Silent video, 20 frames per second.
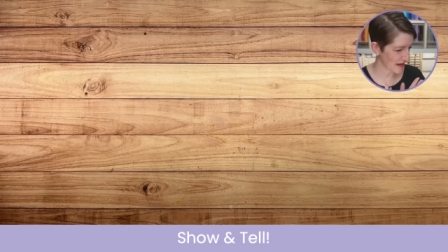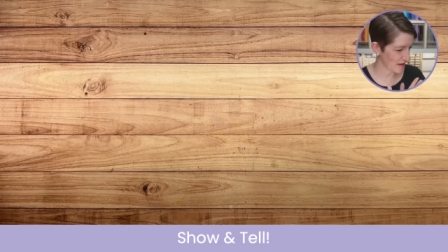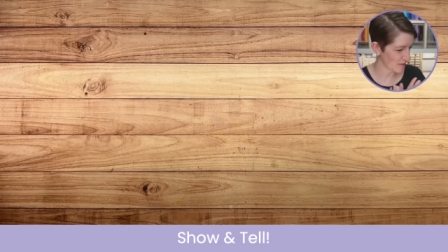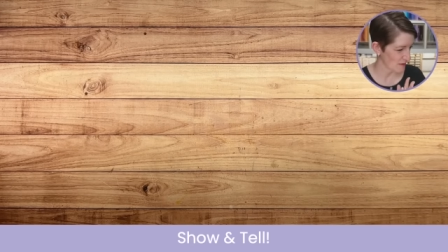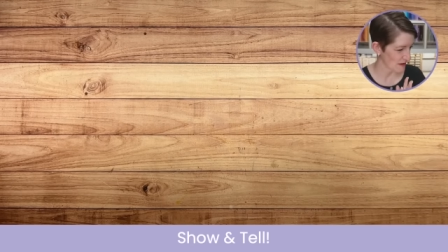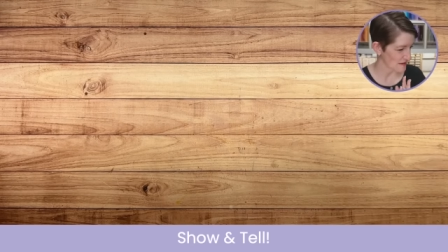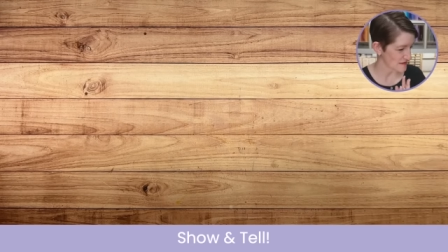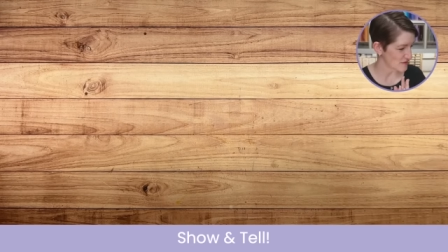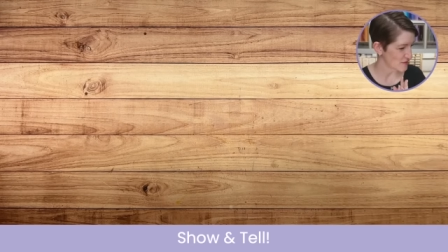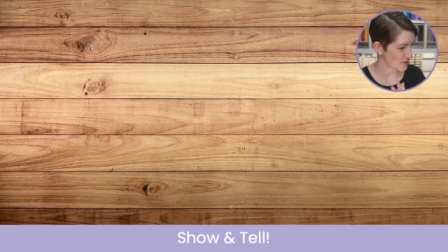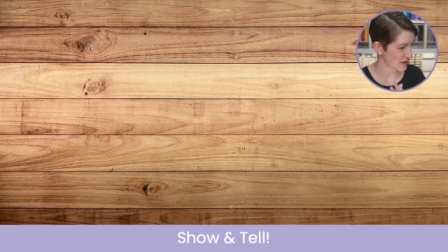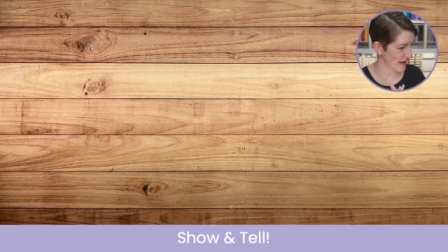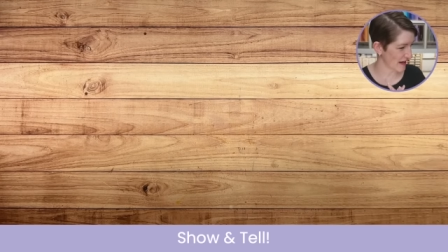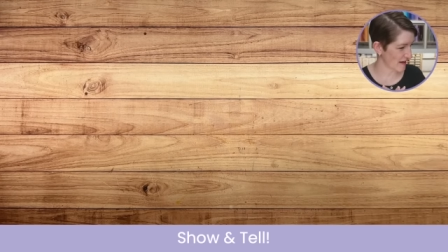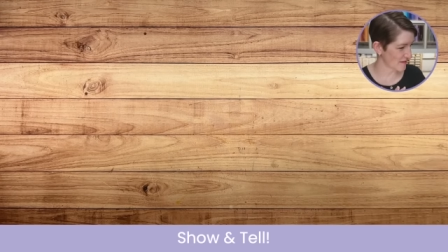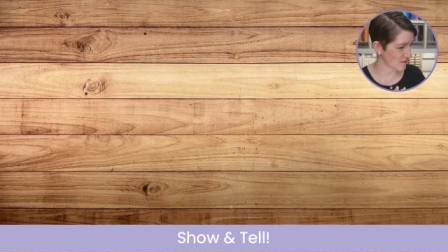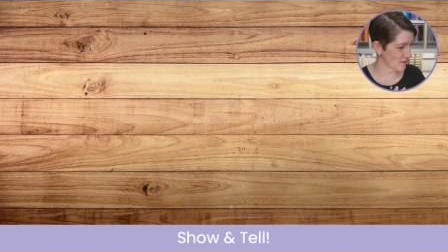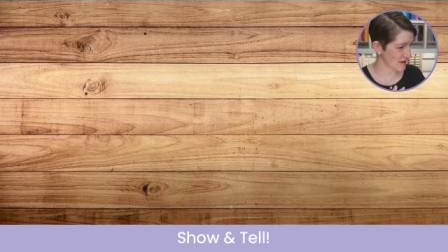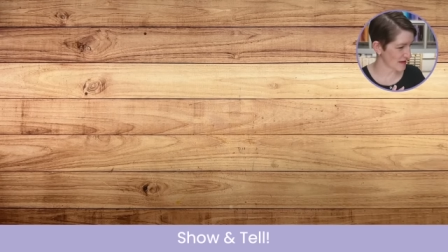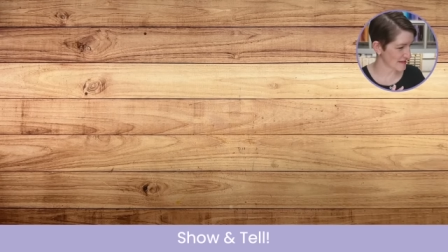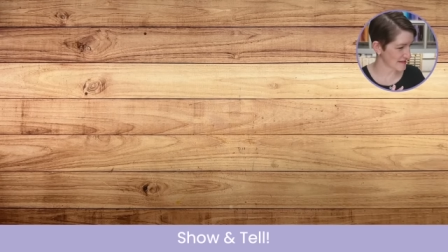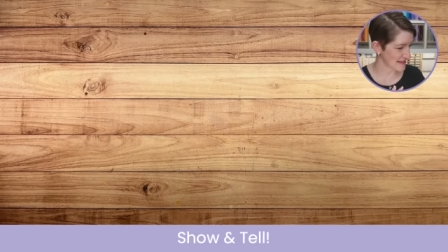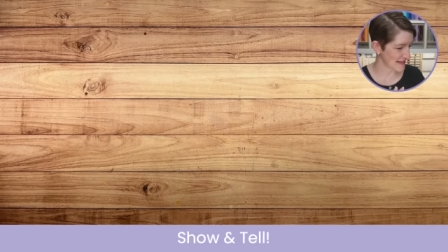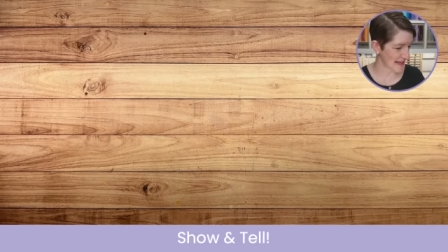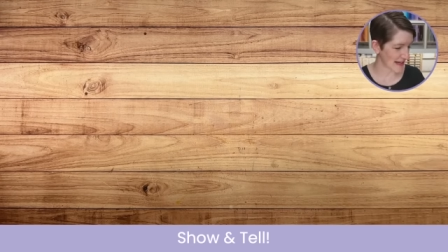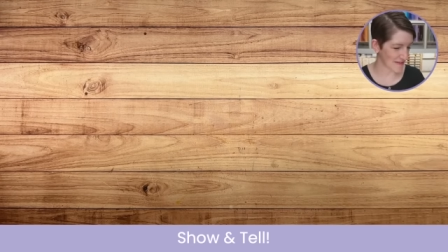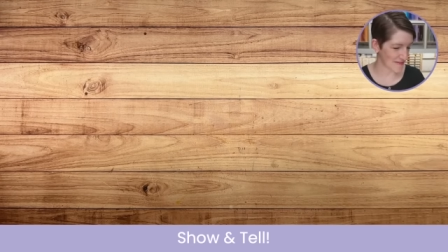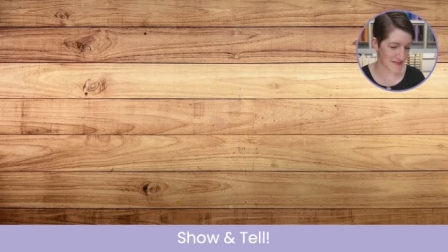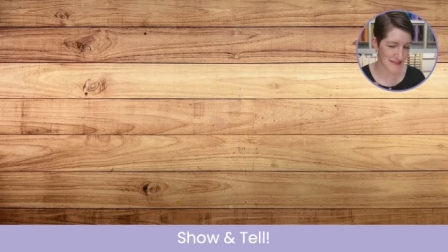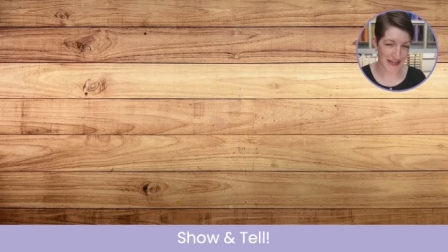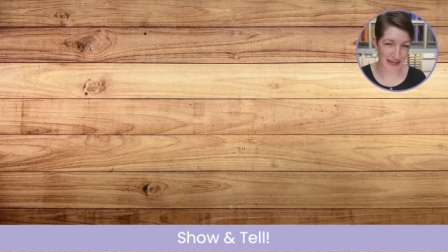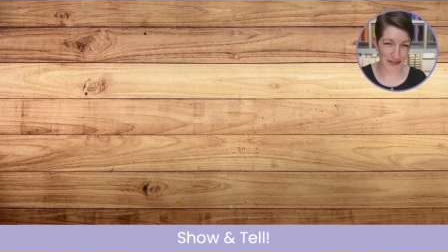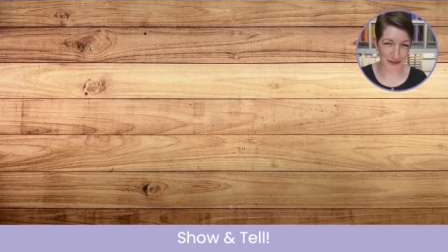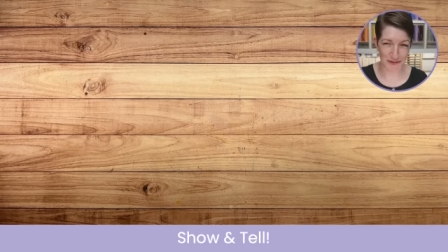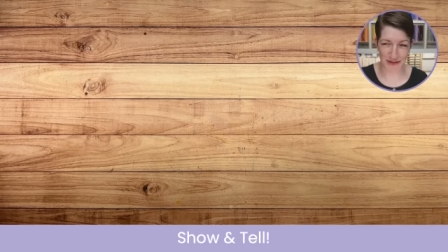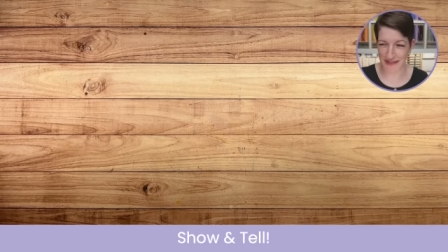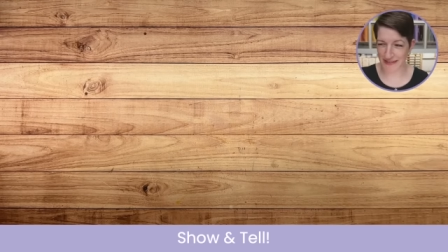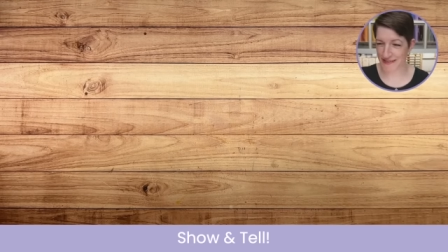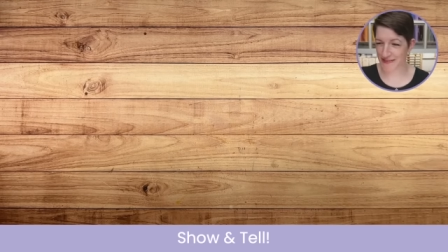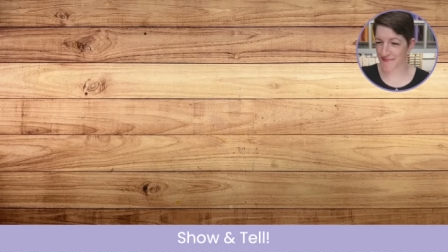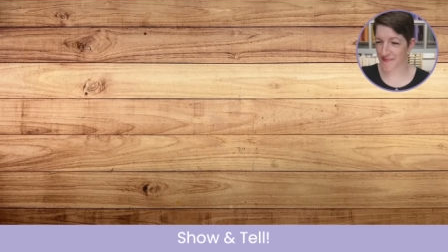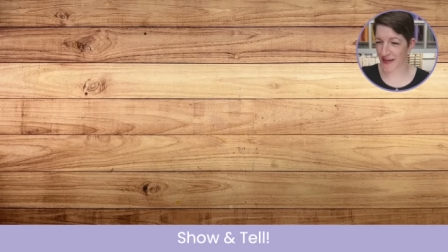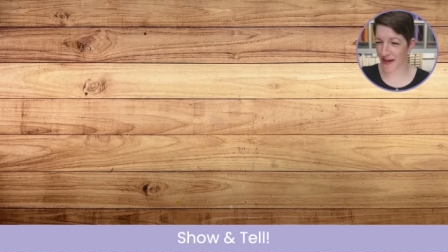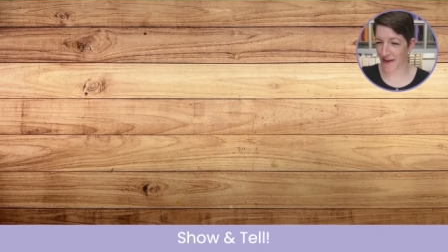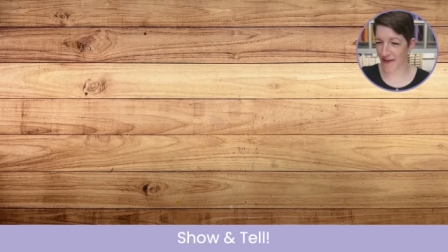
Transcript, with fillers: got, what, two and a half weeks left? Anyways,